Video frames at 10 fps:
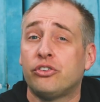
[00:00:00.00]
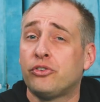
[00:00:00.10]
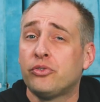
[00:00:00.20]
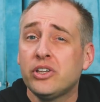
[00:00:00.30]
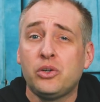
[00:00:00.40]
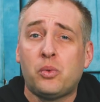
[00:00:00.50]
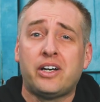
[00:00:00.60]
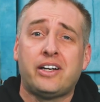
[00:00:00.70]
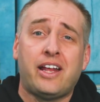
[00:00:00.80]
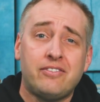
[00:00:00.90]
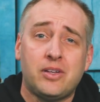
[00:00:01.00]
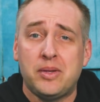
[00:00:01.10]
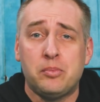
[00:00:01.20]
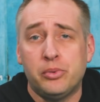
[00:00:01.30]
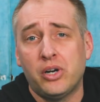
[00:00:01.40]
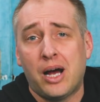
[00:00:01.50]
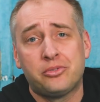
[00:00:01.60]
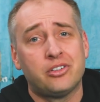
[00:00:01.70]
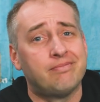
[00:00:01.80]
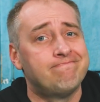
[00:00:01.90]
So if you really want an NVMe boot
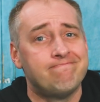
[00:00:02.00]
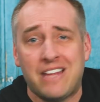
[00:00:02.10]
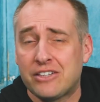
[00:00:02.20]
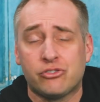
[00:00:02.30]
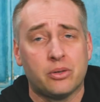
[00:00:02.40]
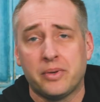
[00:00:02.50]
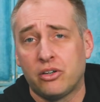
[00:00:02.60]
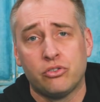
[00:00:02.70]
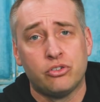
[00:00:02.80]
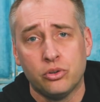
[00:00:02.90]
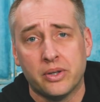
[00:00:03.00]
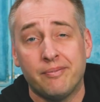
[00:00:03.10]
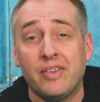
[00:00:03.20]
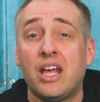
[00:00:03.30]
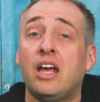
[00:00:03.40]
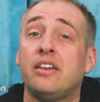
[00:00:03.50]
option, that's a great way to go do it.